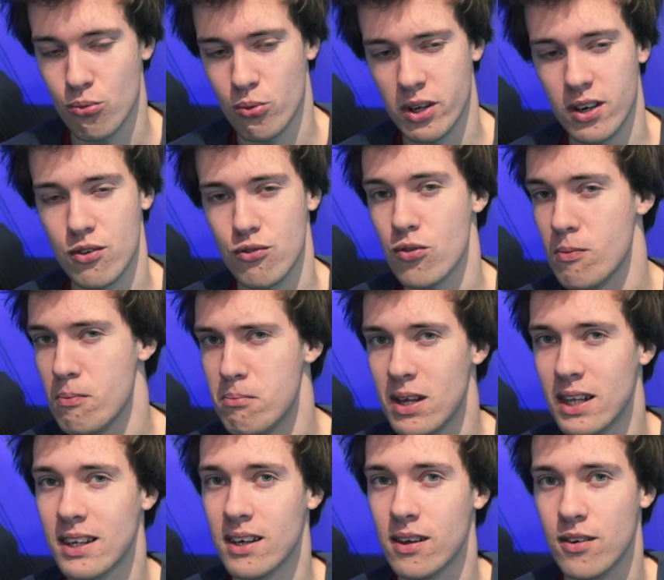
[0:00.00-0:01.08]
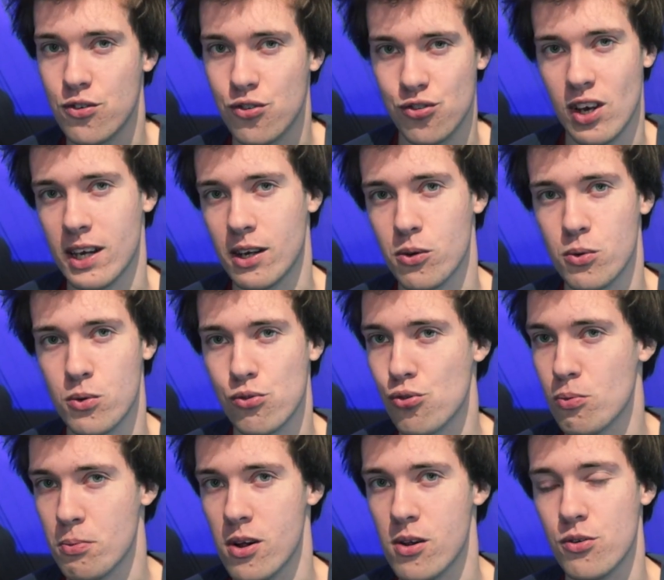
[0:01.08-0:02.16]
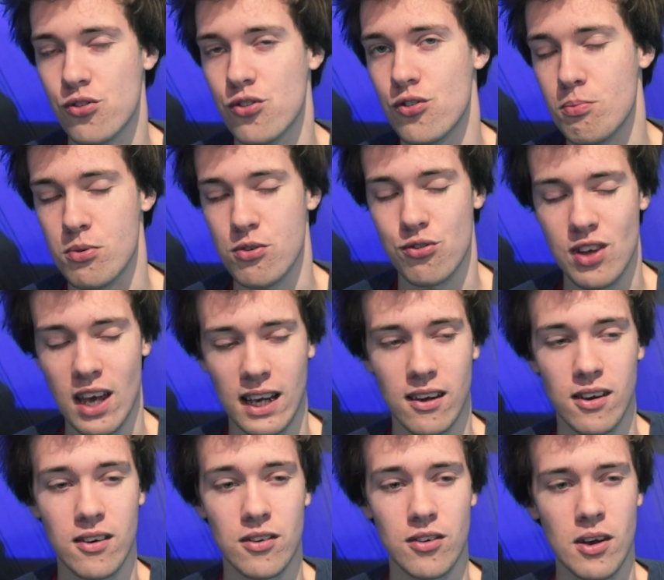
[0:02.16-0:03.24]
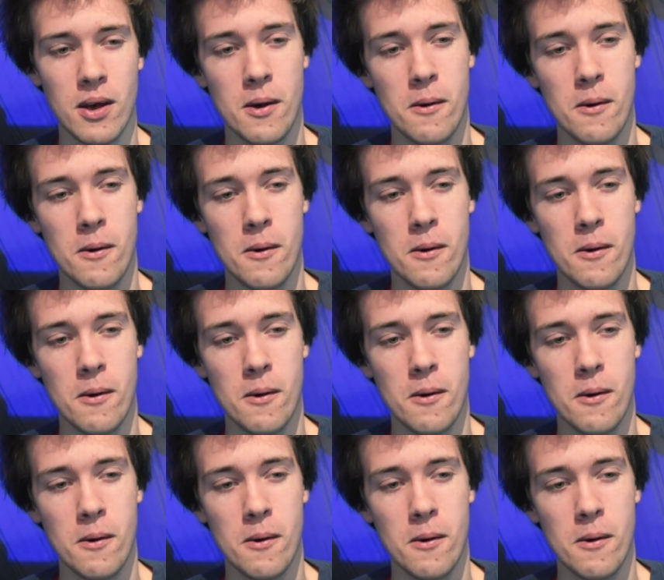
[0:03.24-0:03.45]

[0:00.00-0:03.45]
100 million cycles or pulses per second,